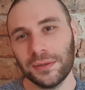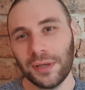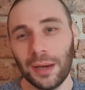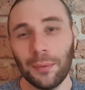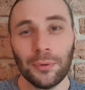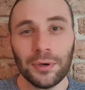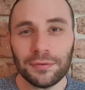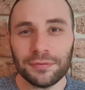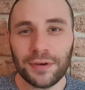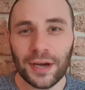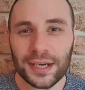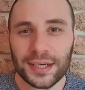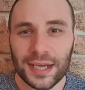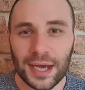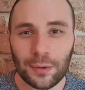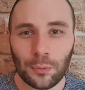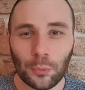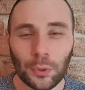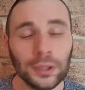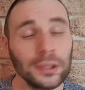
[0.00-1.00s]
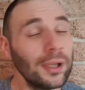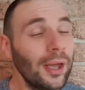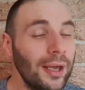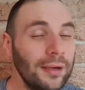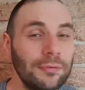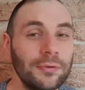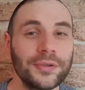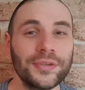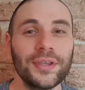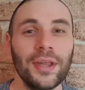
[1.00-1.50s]
I want to find out what life
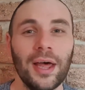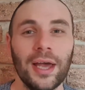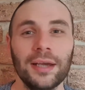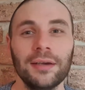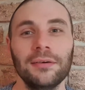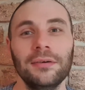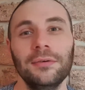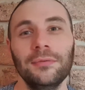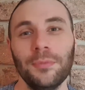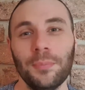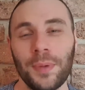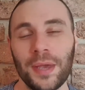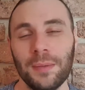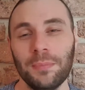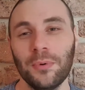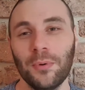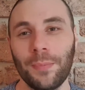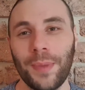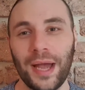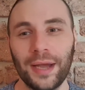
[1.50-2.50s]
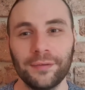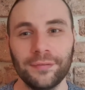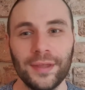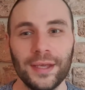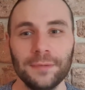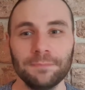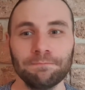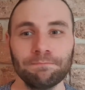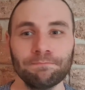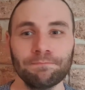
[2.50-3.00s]
was like for people back then.
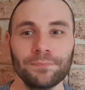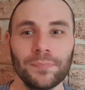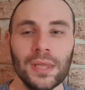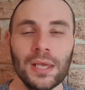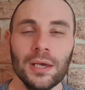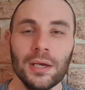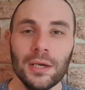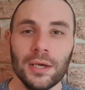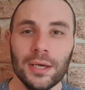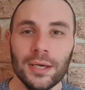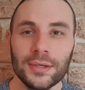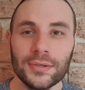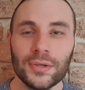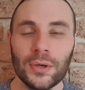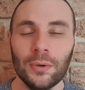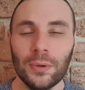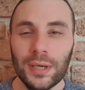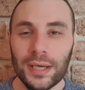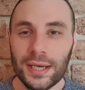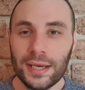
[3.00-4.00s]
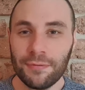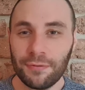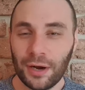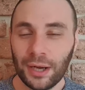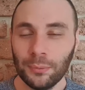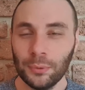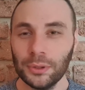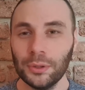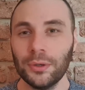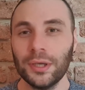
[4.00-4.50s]
So if I
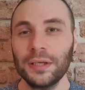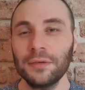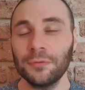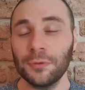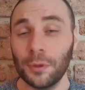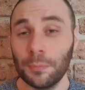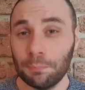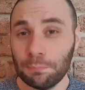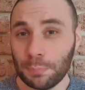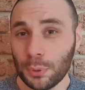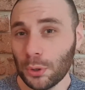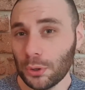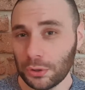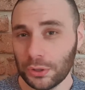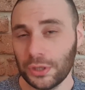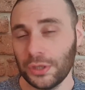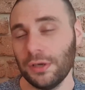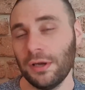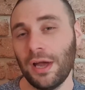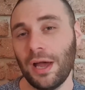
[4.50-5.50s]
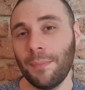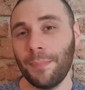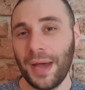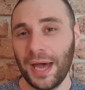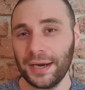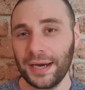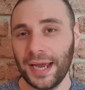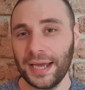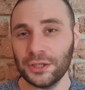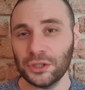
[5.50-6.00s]
were looking for a book
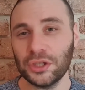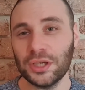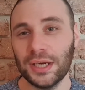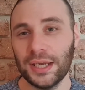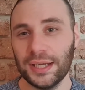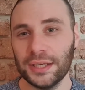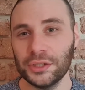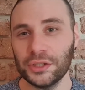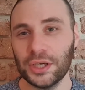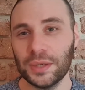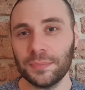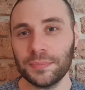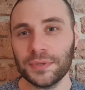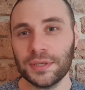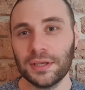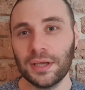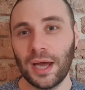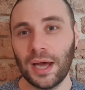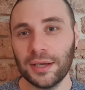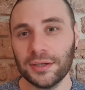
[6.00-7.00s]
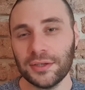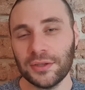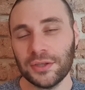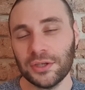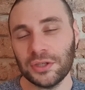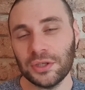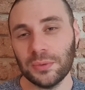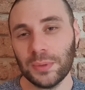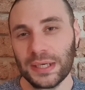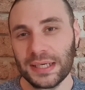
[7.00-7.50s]
about ancient Egypt under the
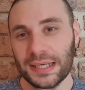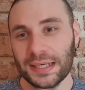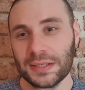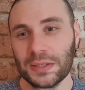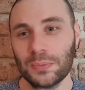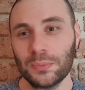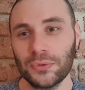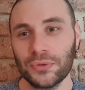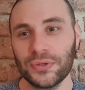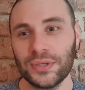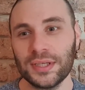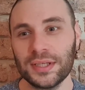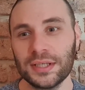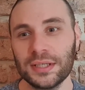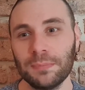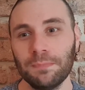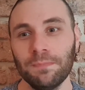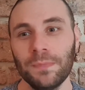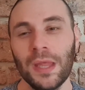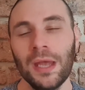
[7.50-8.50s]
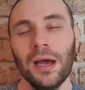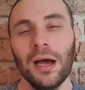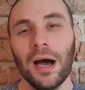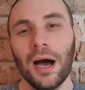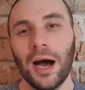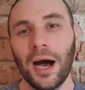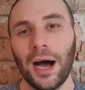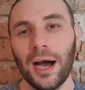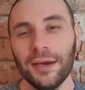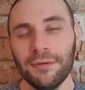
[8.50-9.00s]
Dewey Decimal System,
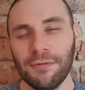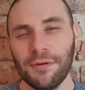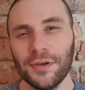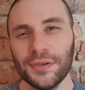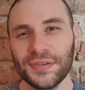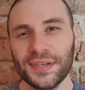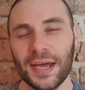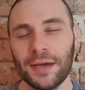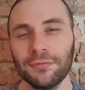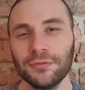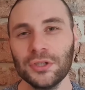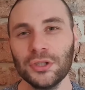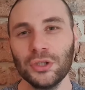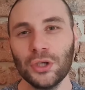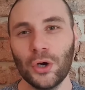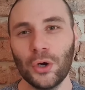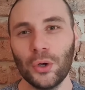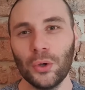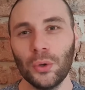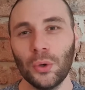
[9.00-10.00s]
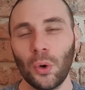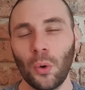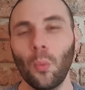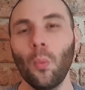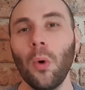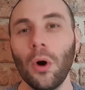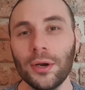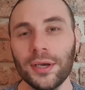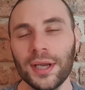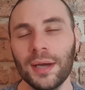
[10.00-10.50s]
I'd first have to know
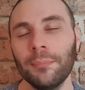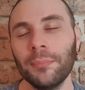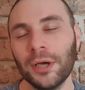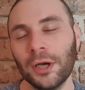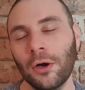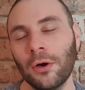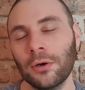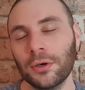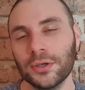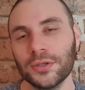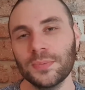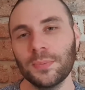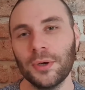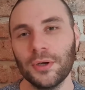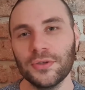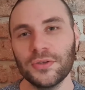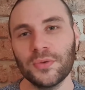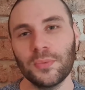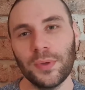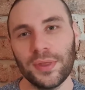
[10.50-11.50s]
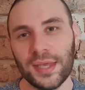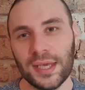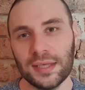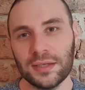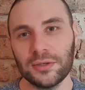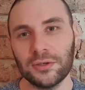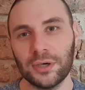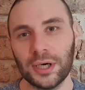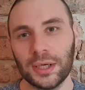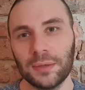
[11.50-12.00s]
what number corresponds with
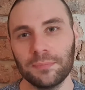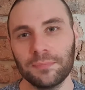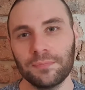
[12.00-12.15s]
history.